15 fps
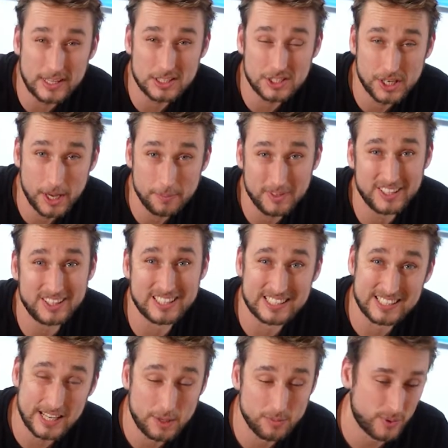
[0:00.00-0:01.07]
gets shaped in the
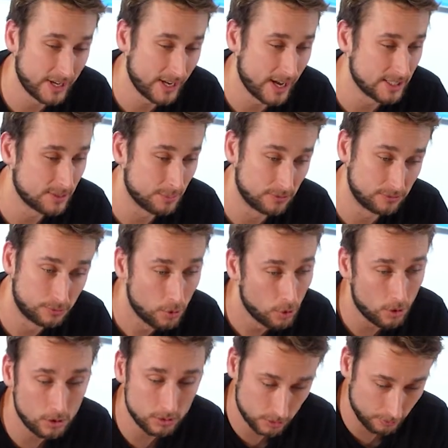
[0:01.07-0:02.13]
same way as
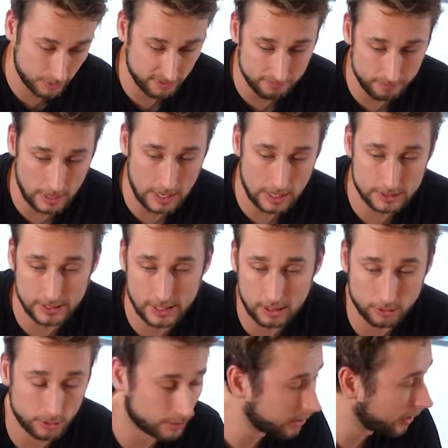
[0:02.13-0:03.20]
before. So we've marked our
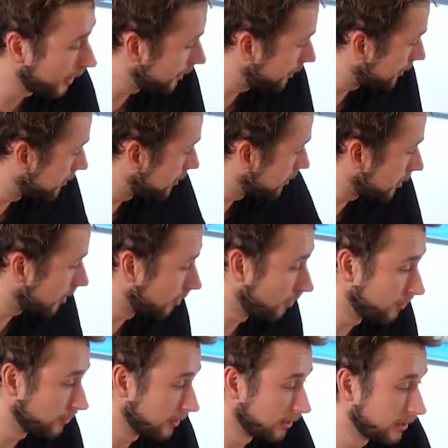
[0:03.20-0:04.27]
locations
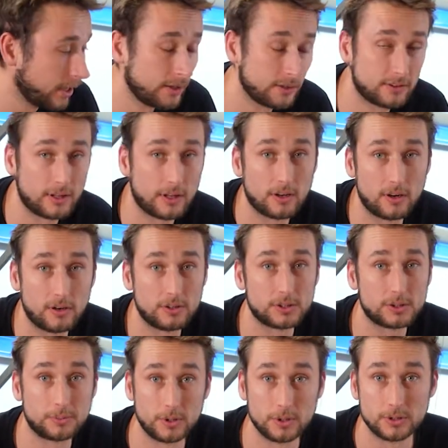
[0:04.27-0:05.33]
along the length that
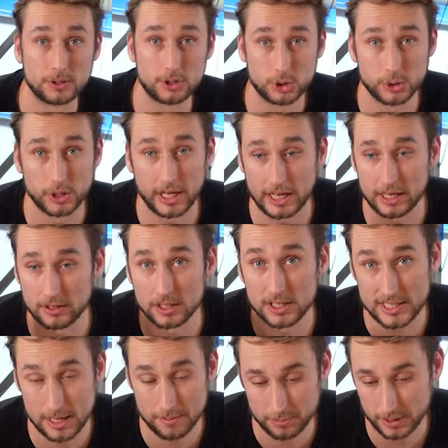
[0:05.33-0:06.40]
correspond to our
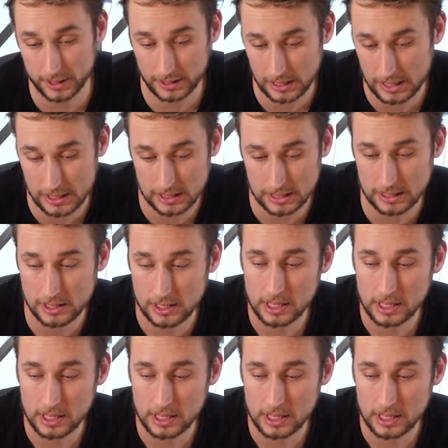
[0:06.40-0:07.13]
template here.